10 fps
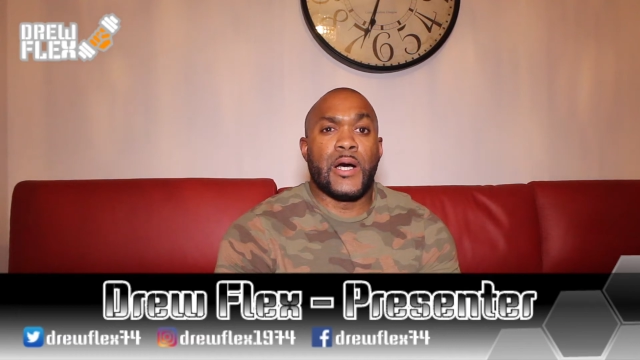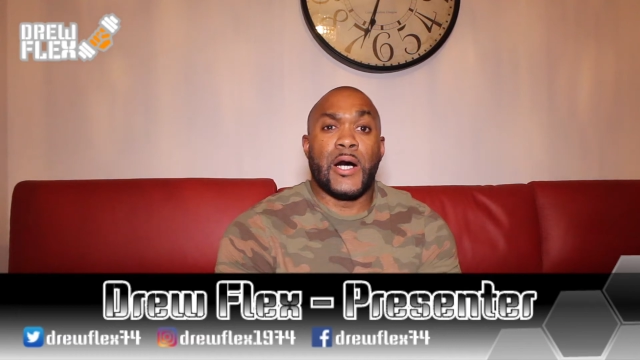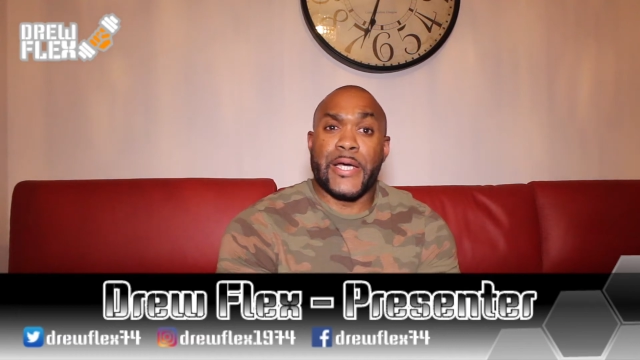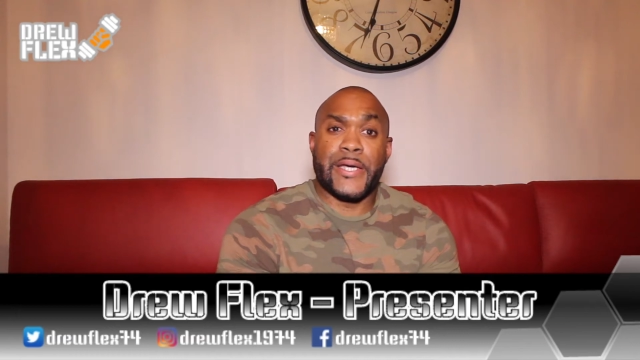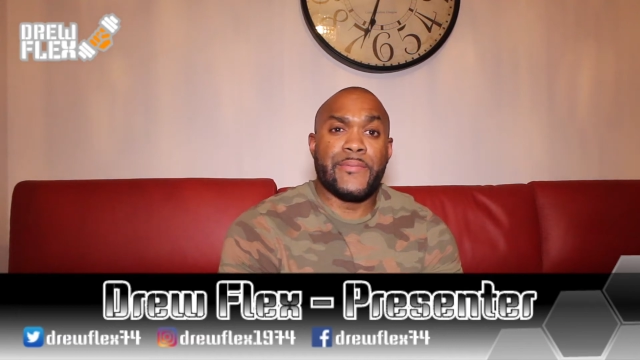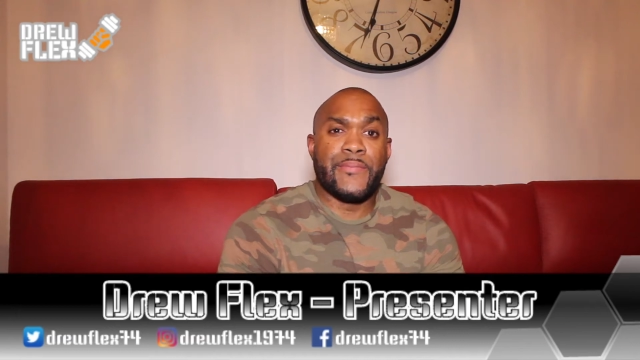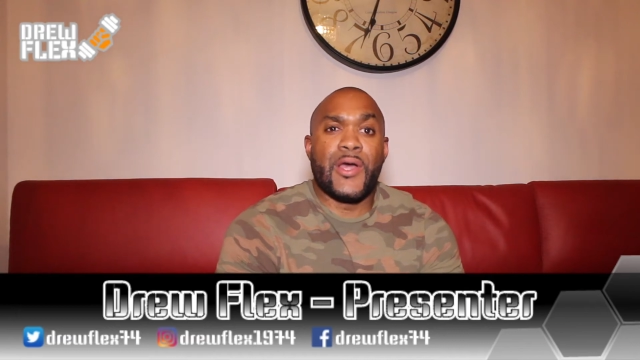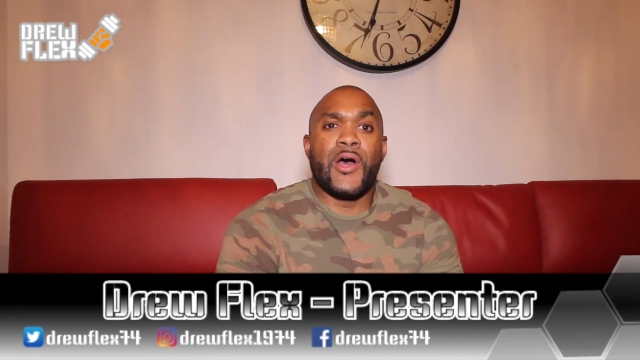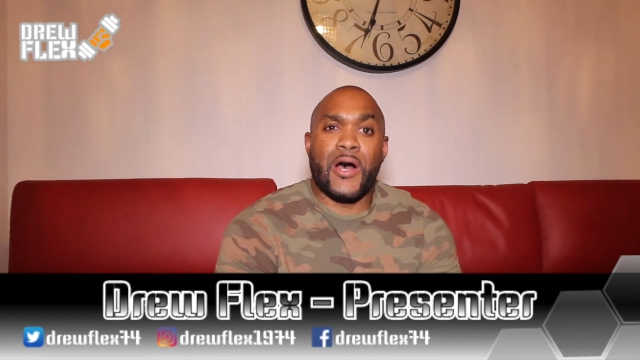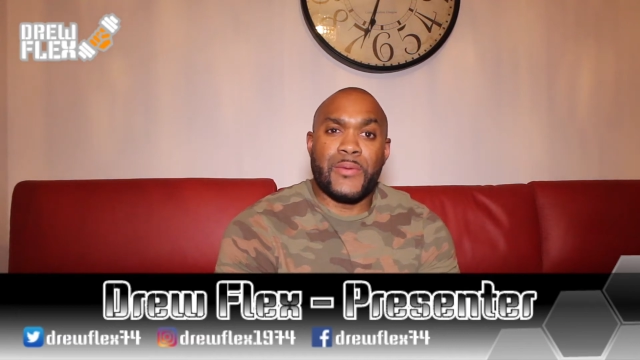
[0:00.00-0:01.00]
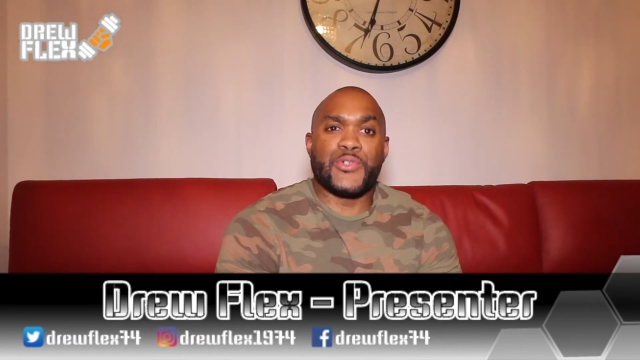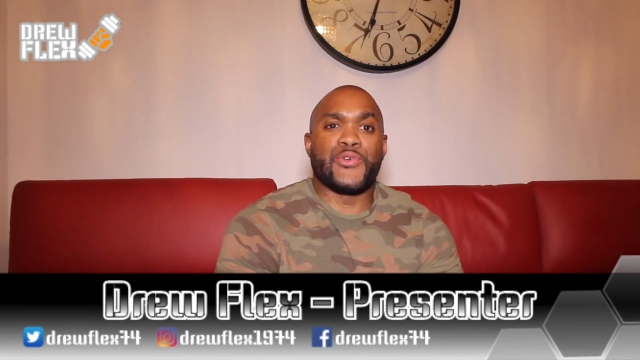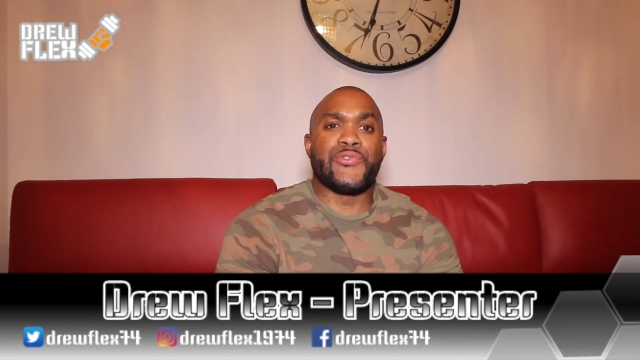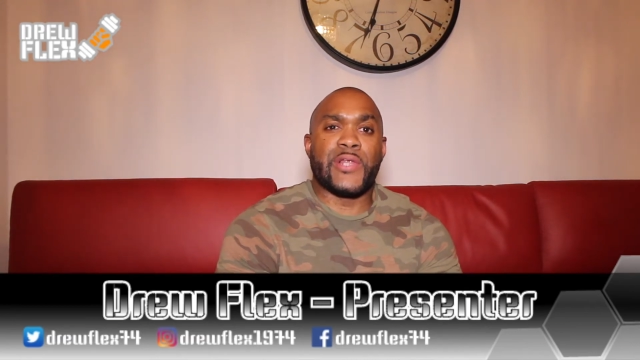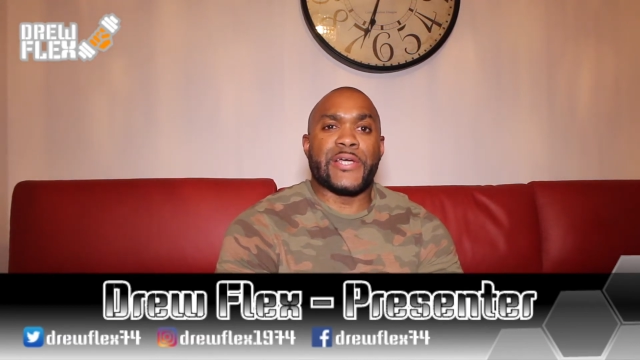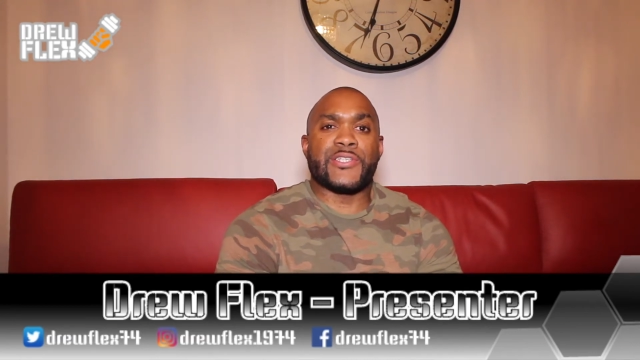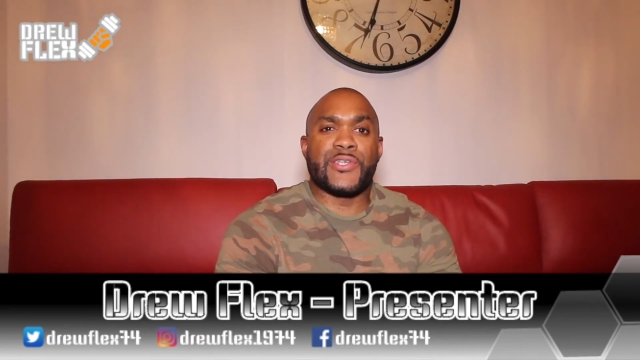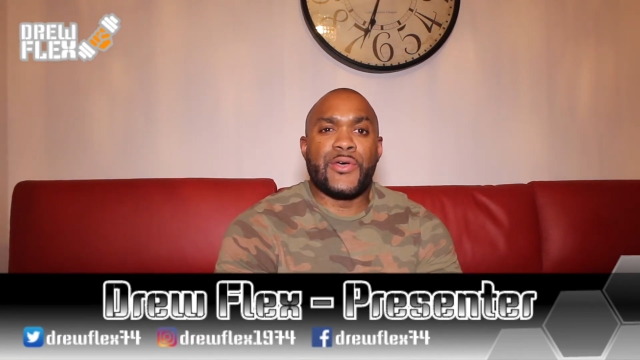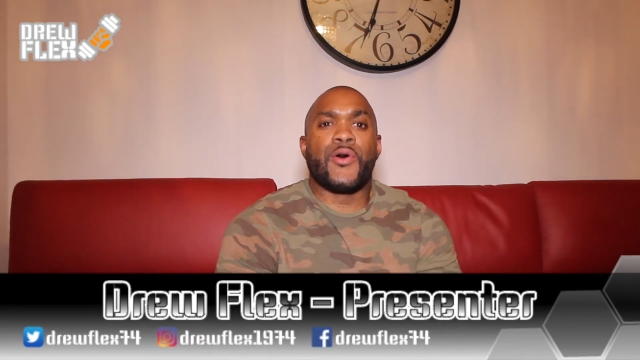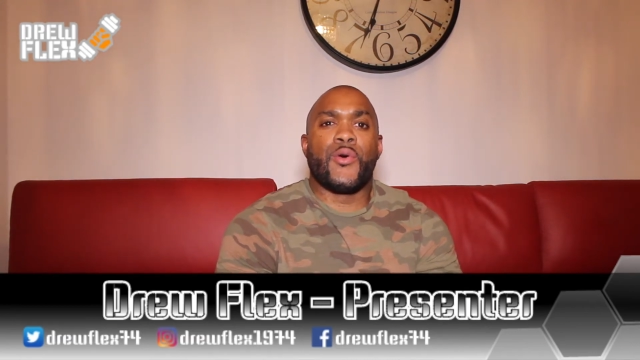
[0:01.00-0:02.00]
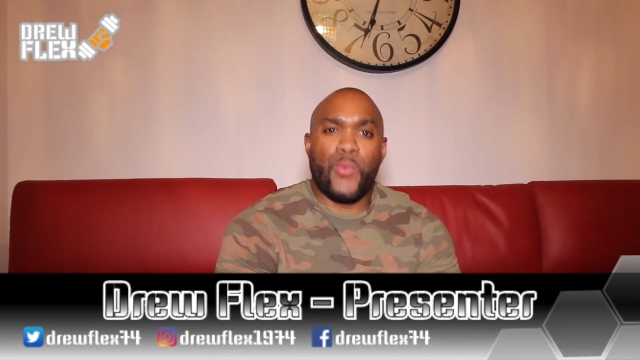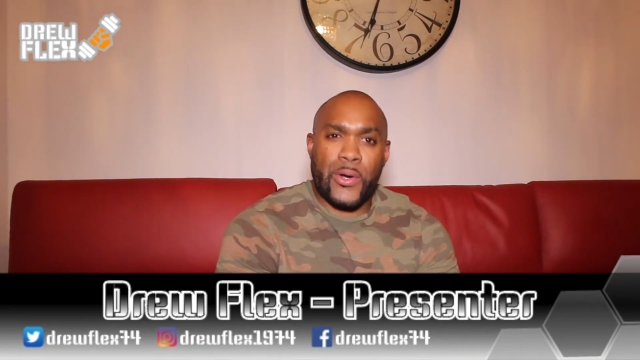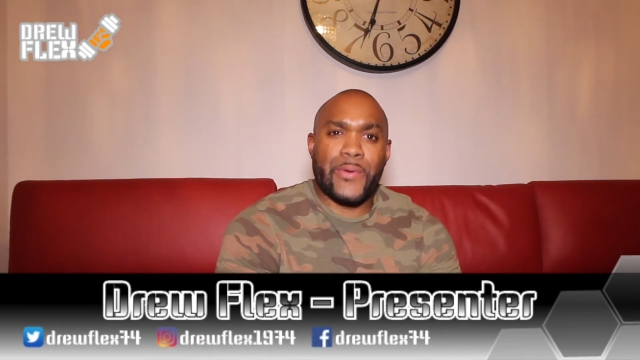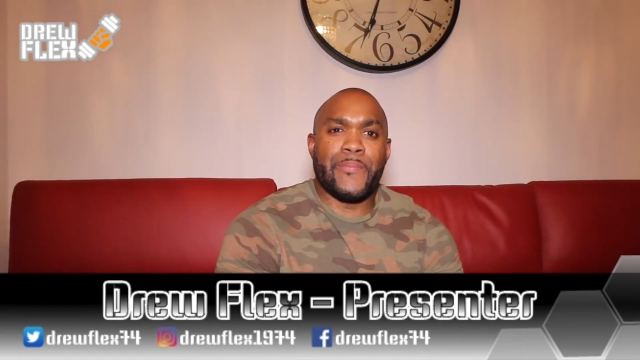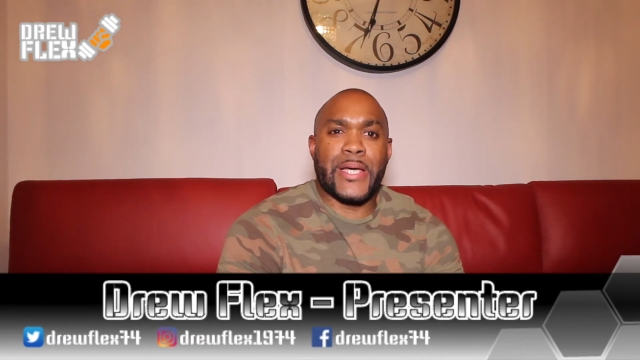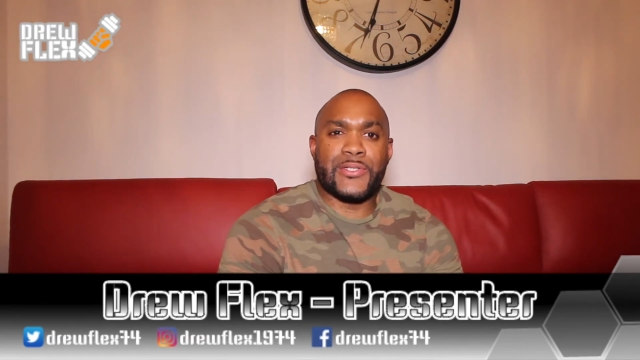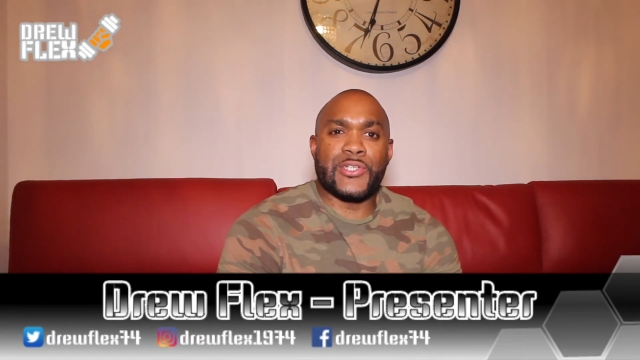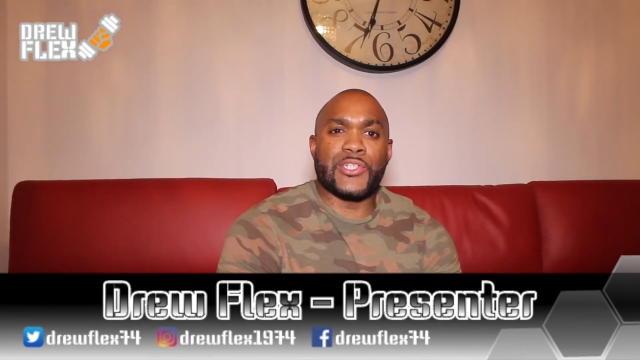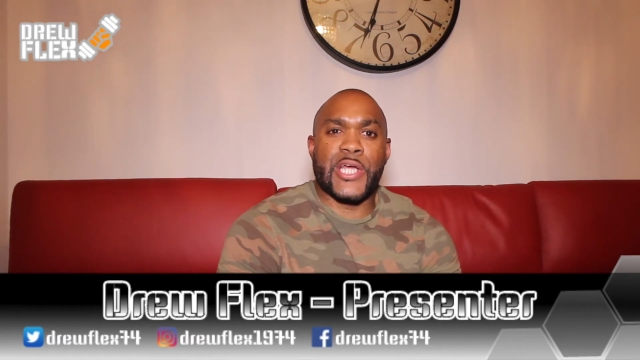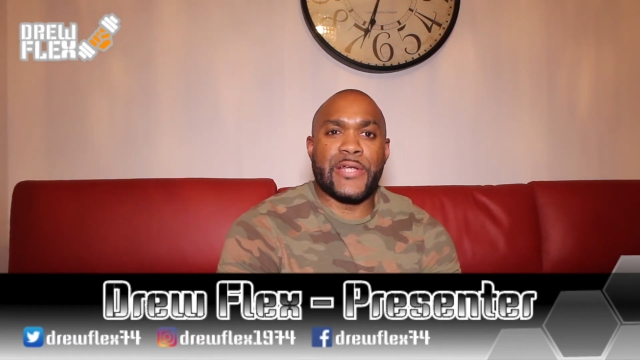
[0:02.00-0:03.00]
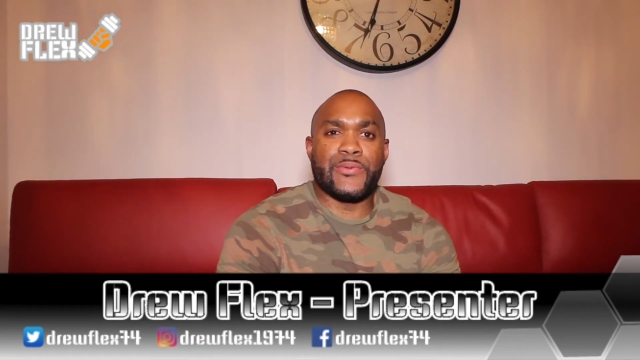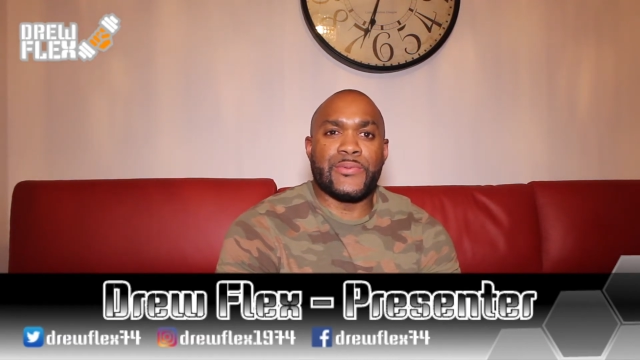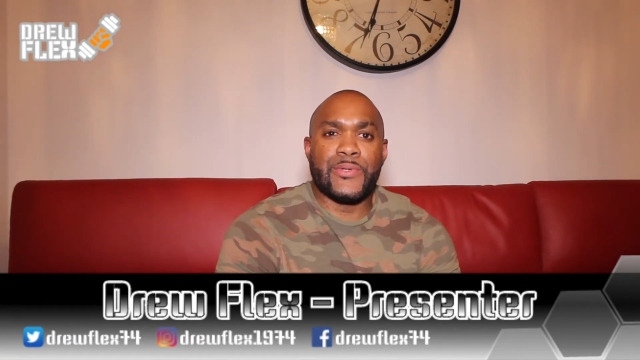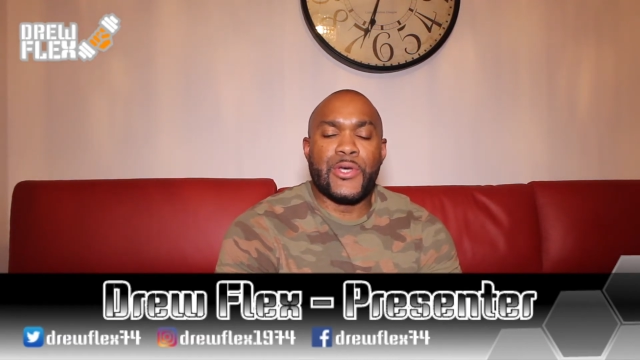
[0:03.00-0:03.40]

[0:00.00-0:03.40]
Hi, I'm DrewFlex. Welcome back to the channel.